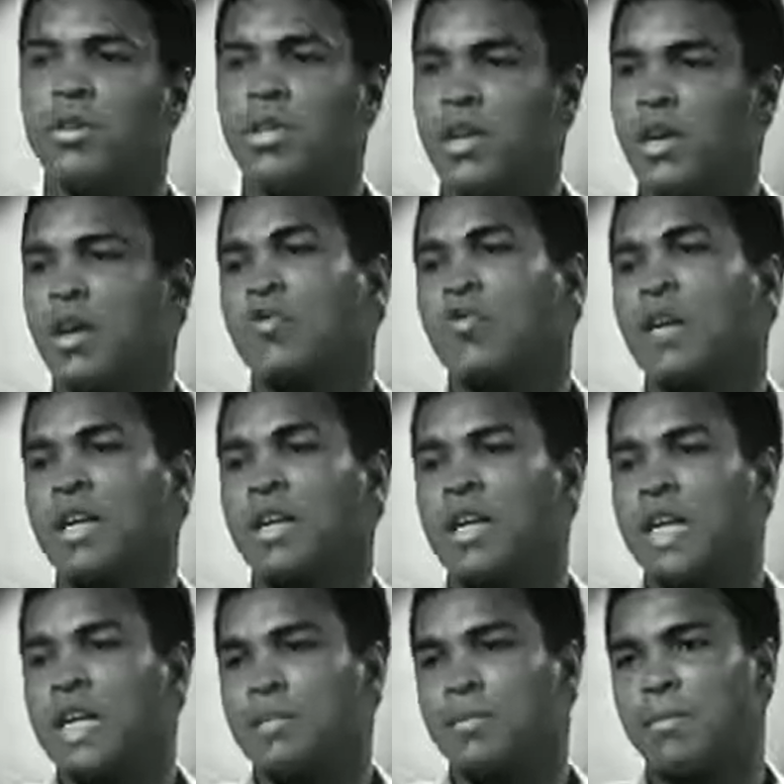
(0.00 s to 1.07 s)
They all recognize
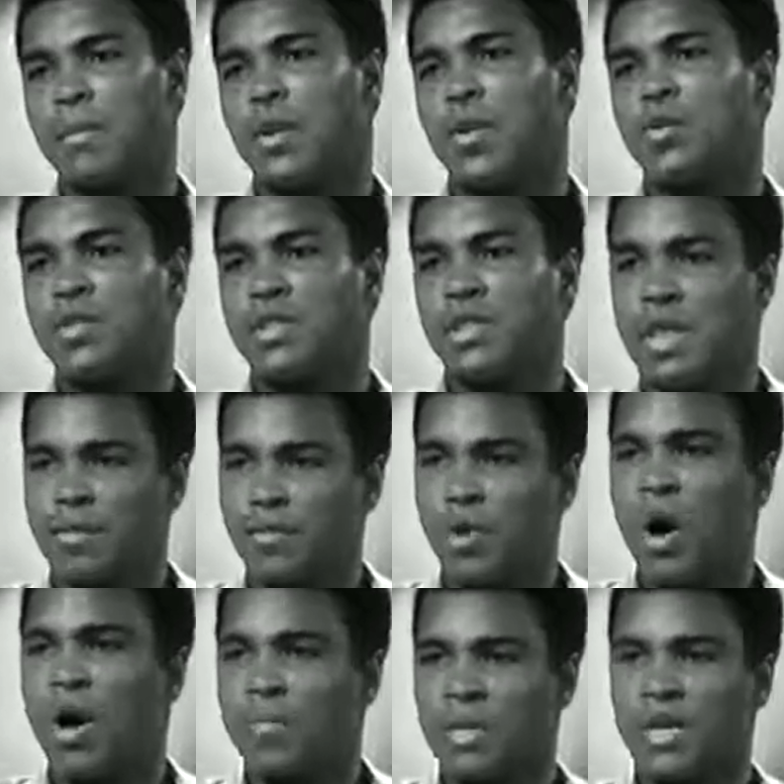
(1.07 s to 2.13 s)
me because of the name
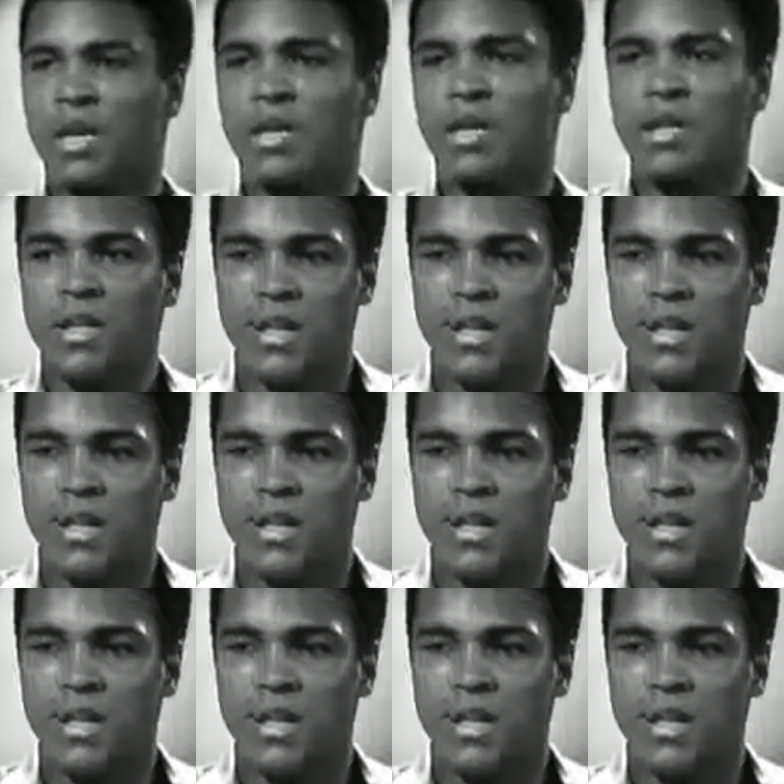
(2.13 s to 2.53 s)
Muhammad Ali.